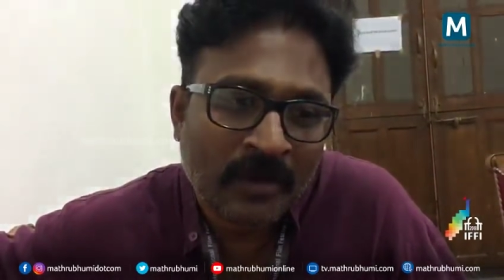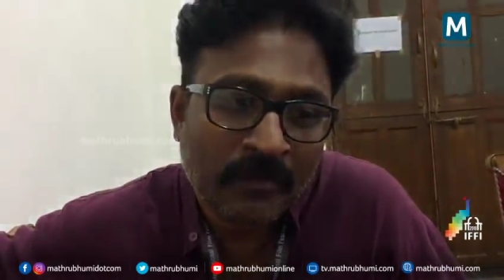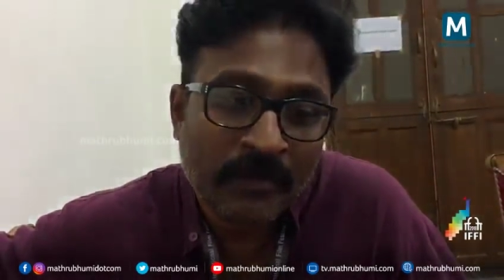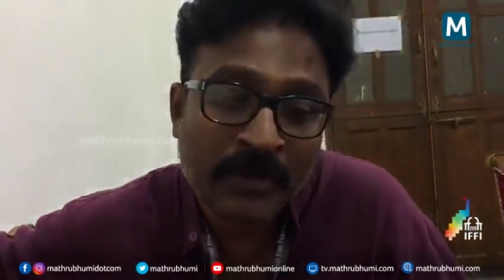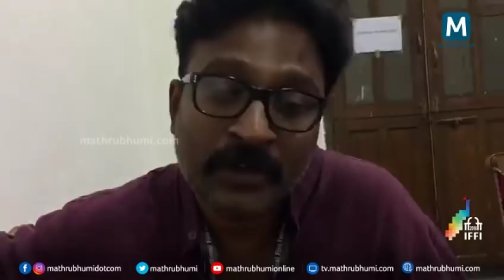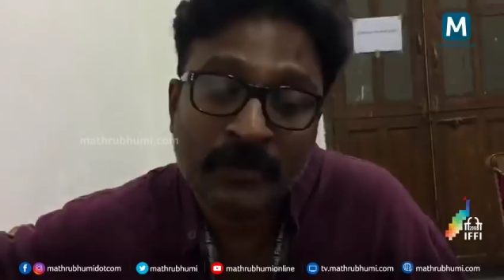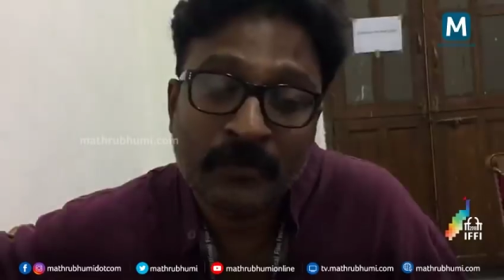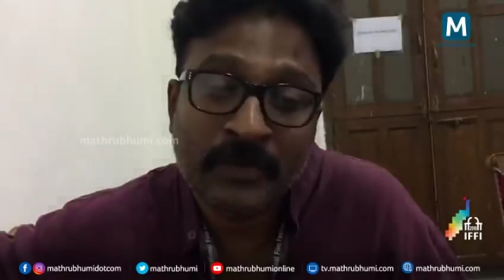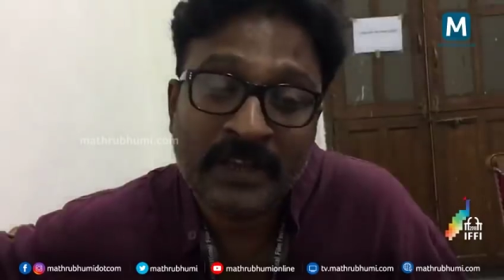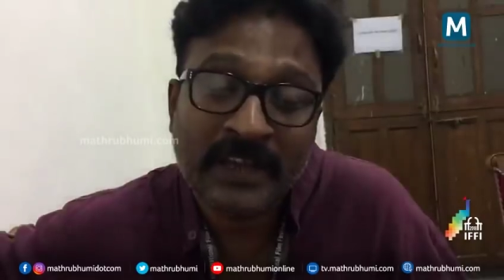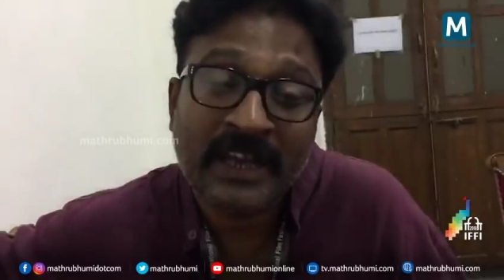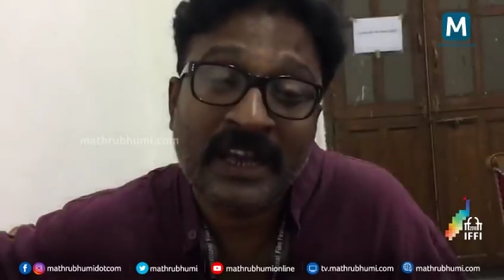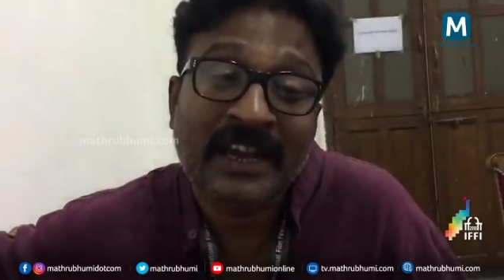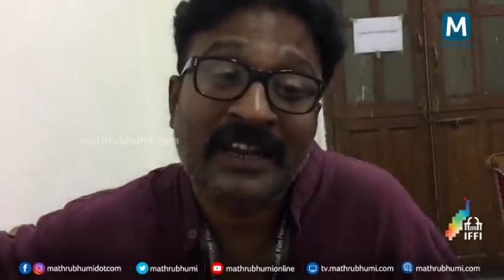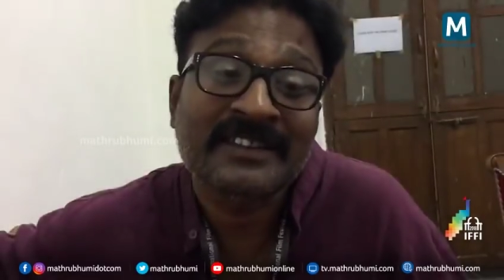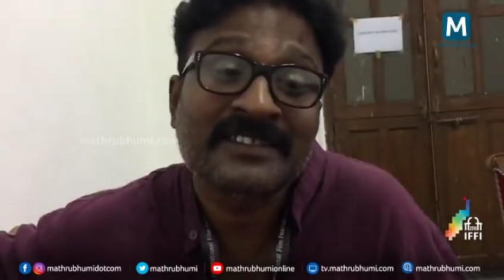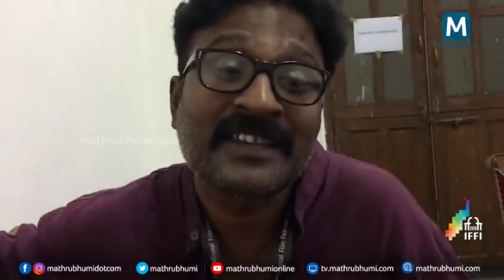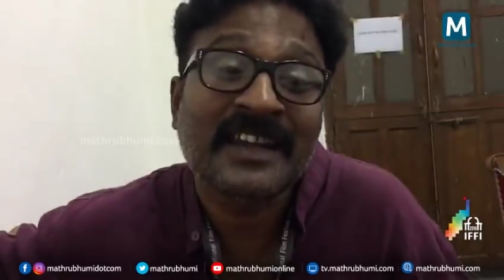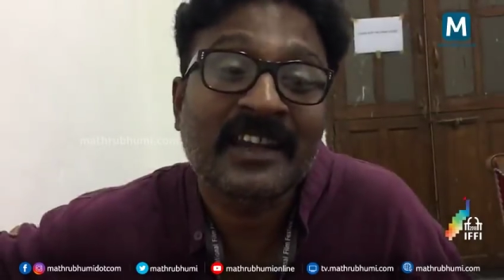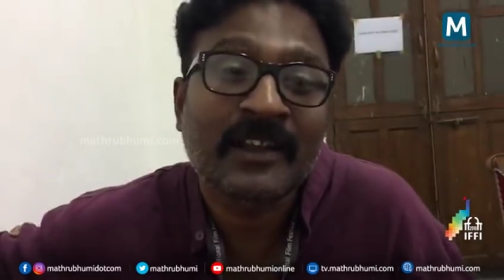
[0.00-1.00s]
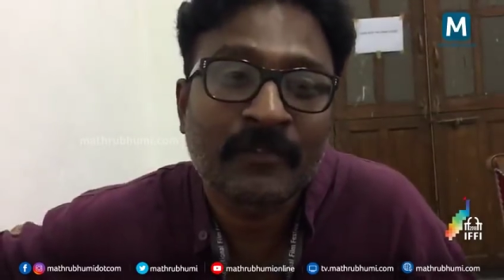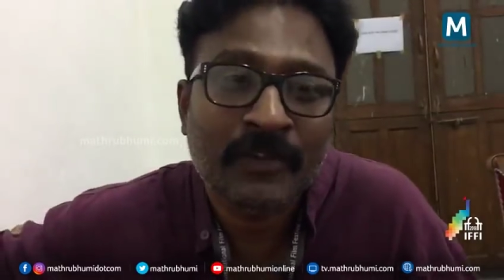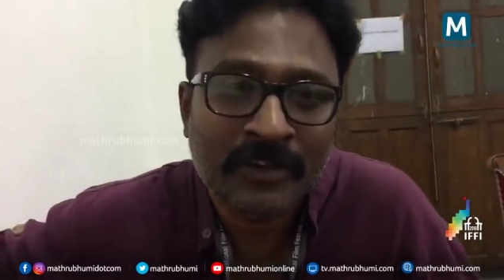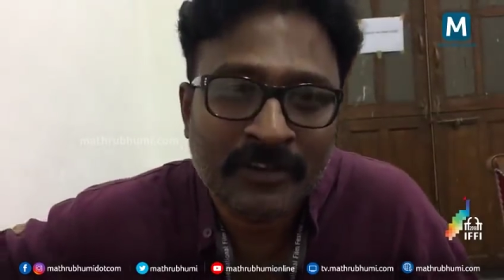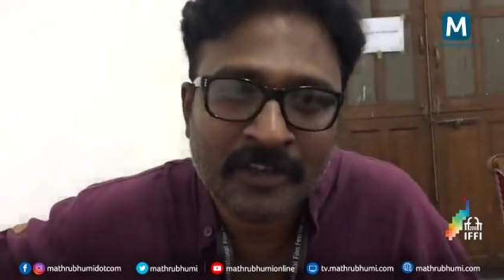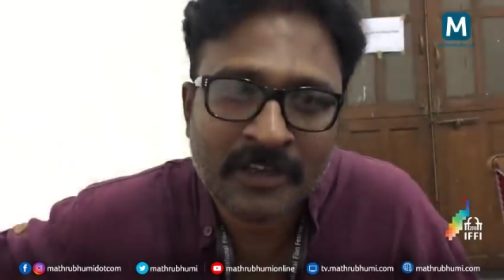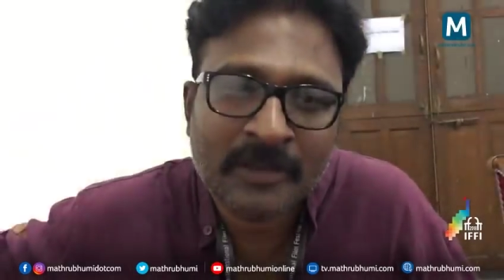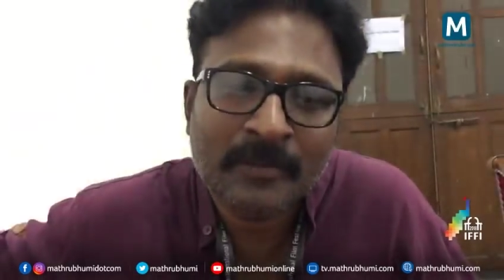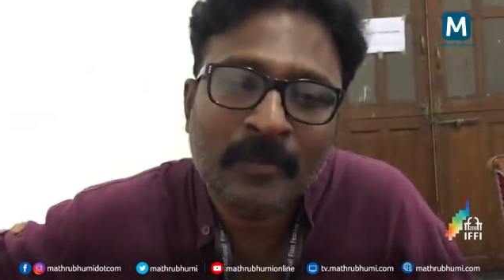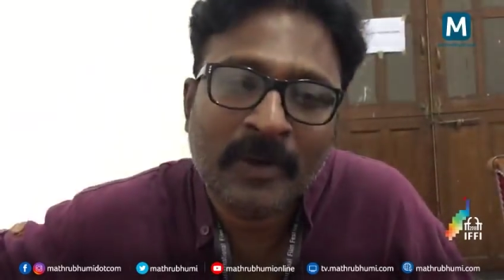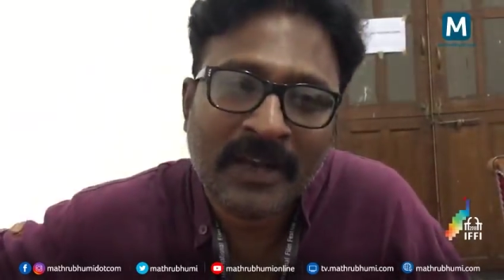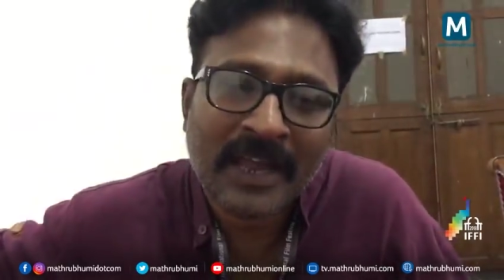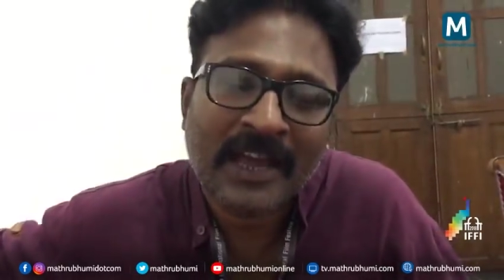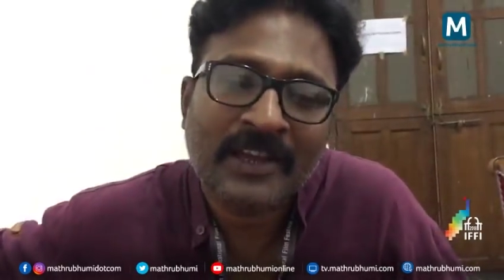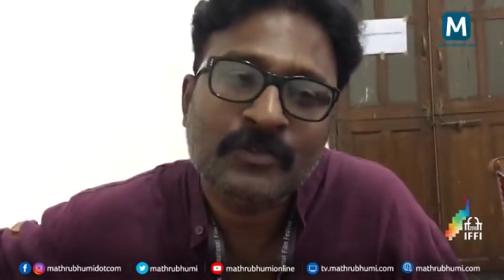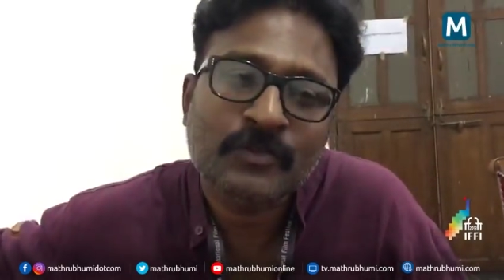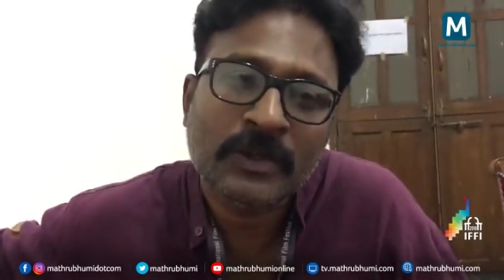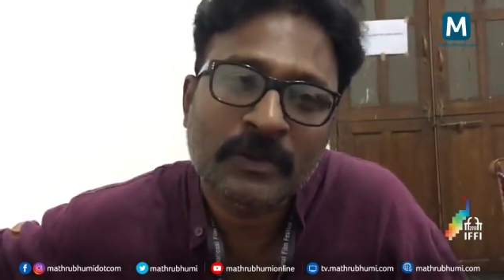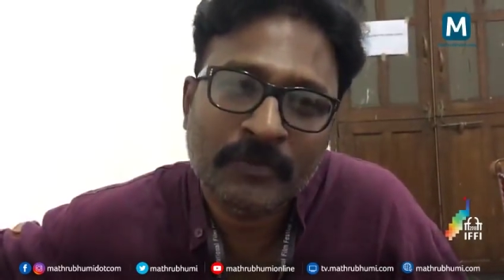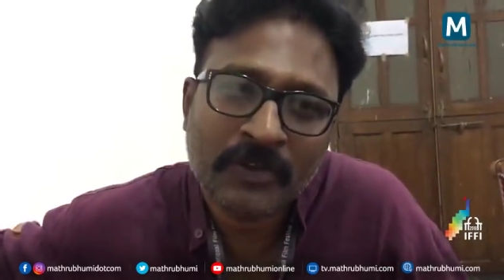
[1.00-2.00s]
we can understand everything. But
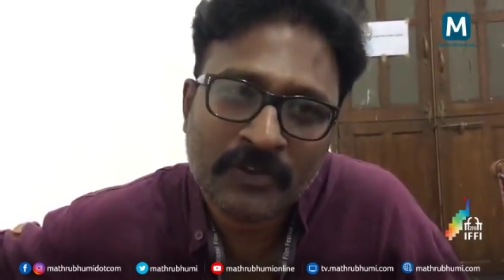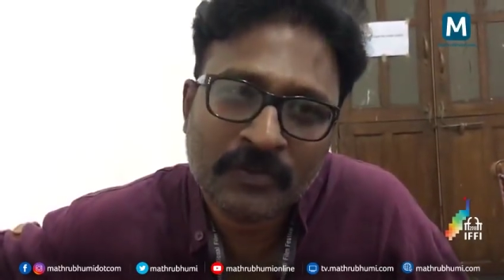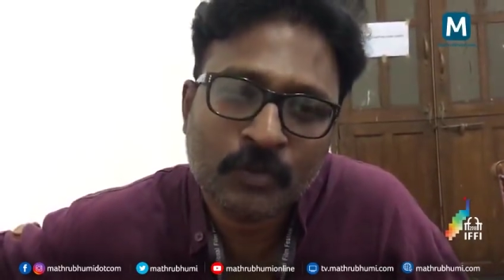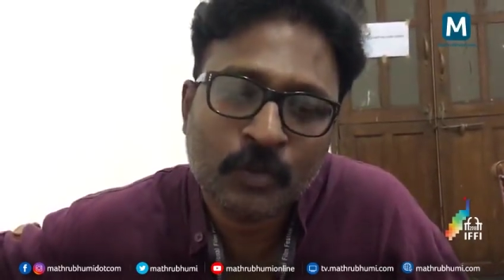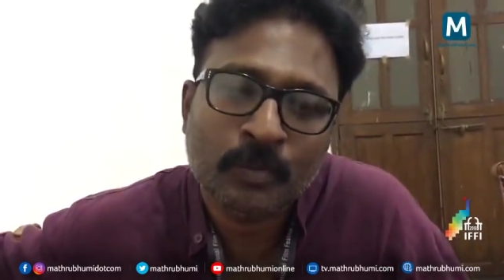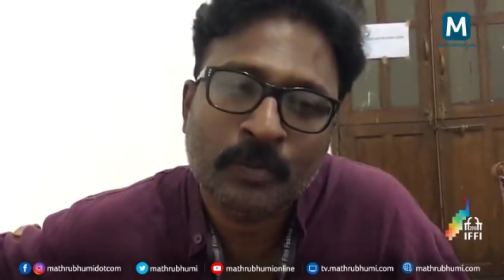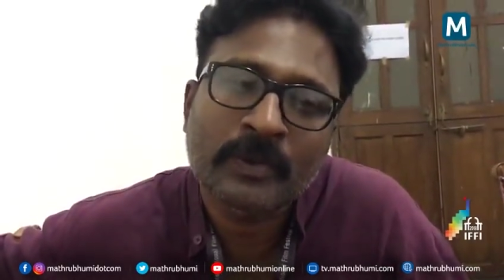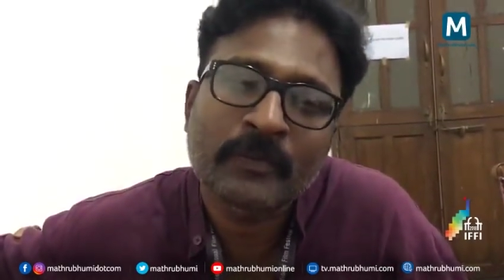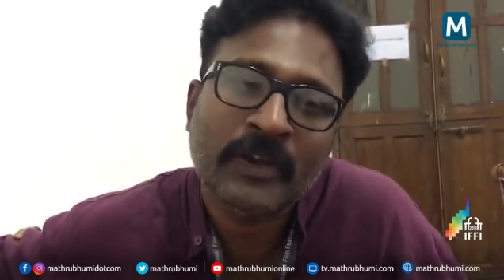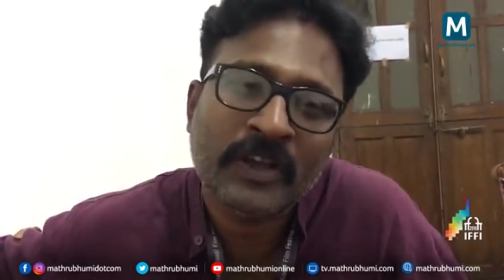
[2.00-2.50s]
actually, we are stupid.